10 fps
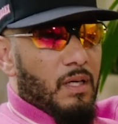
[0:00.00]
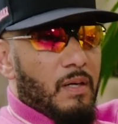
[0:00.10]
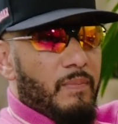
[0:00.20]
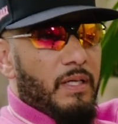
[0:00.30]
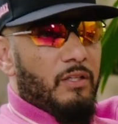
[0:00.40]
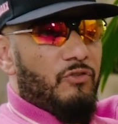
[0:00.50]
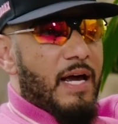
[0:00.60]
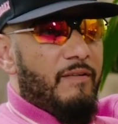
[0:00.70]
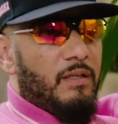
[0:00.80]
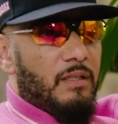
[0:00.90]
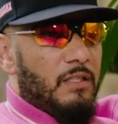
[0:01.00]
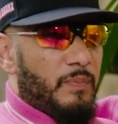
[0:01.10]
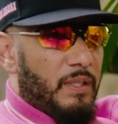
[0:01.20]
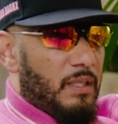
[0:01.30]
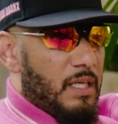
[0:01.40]
I mean, traveling has
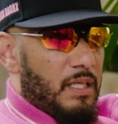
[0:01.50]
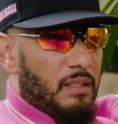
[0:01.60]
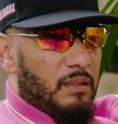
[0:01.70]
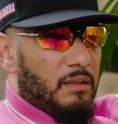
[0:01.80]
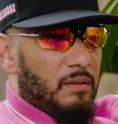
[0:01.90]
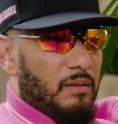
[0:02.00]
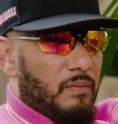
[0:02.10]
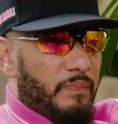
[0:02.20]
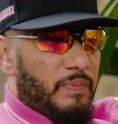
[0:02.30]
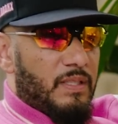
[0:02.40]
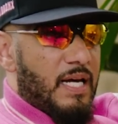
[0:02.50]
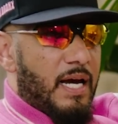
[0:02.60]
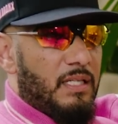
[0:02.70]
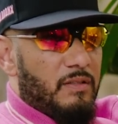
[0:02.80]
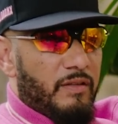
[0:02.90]
been like,
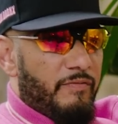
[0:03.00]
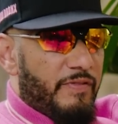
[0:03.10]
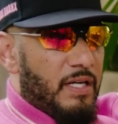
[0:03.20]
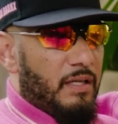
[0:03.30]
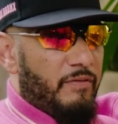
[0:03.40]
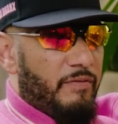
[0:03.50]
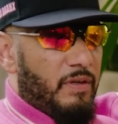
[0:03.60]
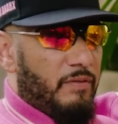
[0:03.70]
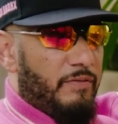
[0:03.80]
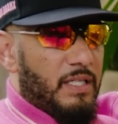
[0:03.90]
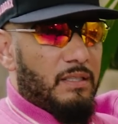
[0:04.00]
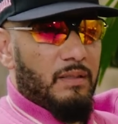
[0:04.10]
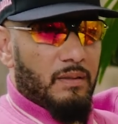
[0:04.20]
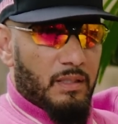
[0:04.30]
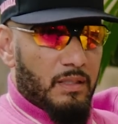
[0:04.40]
besides inve in,
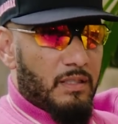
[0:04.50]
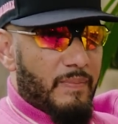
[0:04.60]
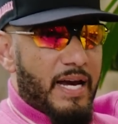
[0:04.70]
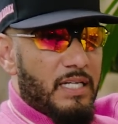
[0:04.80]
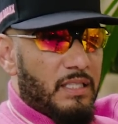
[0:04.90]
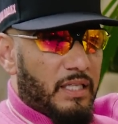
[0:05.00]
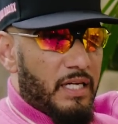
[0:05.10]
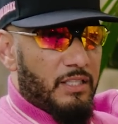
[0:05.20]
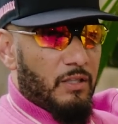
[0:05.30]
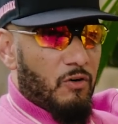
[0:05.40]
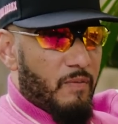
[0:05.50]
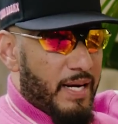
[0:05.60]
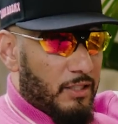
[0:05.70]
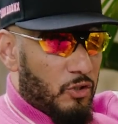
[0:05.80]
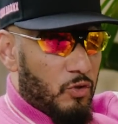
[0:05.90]
investing into my education, going
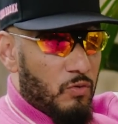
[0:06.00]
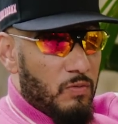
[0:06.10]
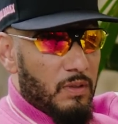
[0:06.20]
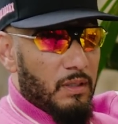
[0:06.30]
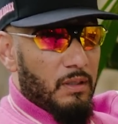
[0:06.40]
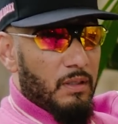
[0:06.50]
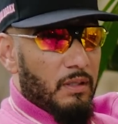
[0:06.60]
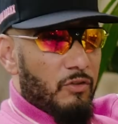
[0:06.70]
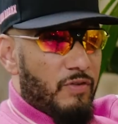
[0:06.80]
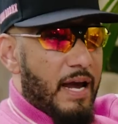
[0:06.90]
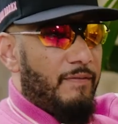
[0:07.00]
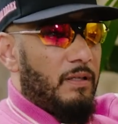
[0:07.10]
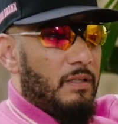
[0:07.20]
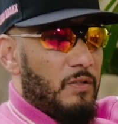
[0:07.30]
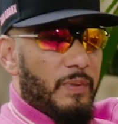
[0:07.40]
back to school,
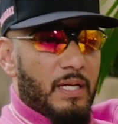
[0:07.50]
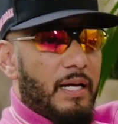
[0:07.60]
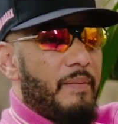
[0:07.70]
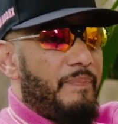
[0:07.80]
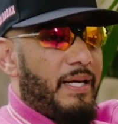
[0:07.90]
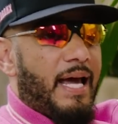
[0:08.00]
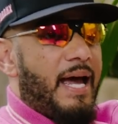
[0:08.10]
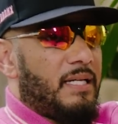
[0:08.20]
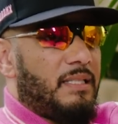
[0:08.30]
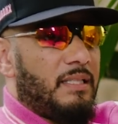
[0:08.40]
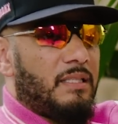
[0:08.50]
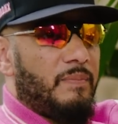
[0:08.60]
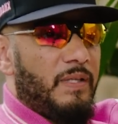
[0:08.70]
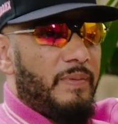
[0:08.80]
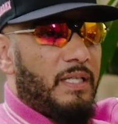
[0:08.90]
traveling has been like a big asset to
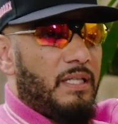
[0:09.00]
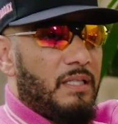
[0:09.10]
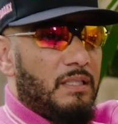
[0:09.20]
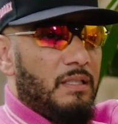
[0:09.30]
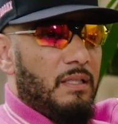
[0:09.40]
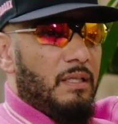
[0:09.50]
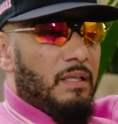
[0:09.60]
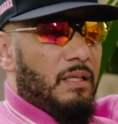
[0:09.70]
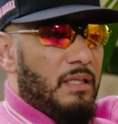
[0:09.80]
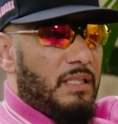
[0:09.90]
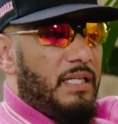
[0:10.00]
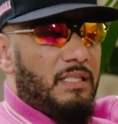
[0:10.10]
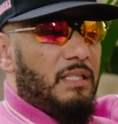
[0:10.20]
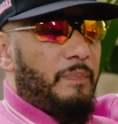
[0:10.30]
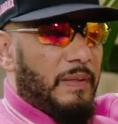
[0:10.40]
me, because it's
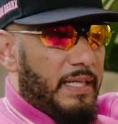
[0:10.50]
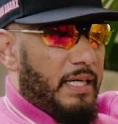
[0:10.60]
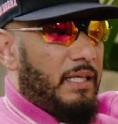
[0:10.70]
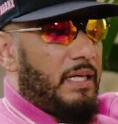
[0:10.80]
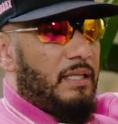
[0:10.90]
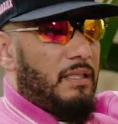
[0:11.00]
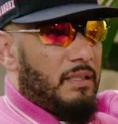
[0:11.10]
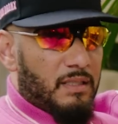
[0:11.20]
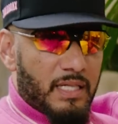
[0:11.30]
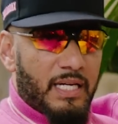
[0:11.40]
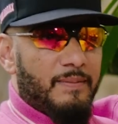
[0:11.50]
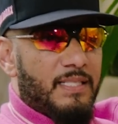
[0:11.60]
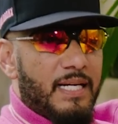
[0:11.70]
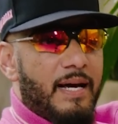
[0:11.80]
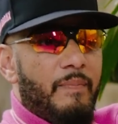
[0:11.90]
easy to play in that same
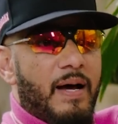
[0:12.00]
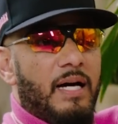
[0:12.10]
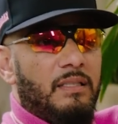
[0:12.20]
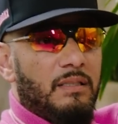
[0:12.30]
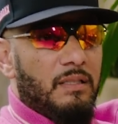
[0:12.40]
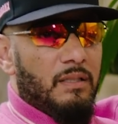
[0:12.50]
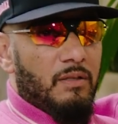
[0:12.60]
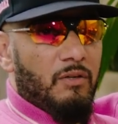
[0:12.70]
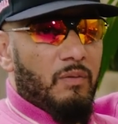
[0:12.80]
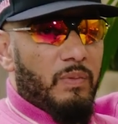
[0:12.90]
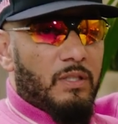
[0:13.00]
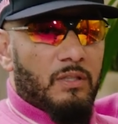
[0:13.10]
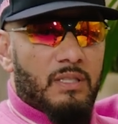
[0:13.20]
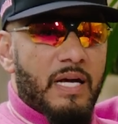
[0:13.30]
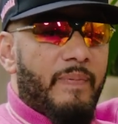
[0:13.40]
sandbox, but to
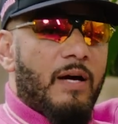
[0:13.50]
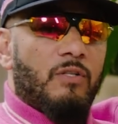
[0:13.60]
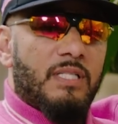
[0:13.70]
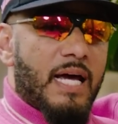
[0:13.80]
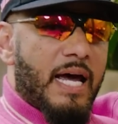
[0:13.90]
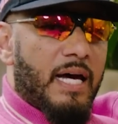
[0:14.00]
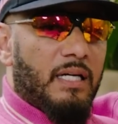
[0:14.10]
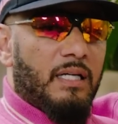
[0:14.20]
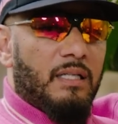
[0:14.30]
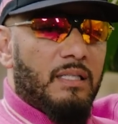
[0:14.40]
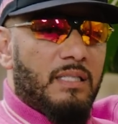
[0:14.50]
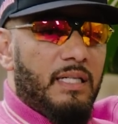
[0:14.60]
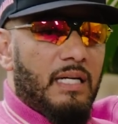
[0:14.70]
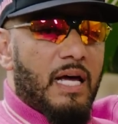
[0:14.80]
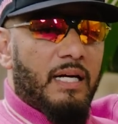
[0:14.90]
step outside and to
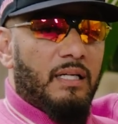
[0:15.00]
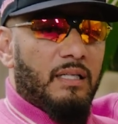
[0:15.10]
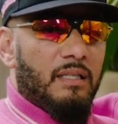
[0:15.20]
see like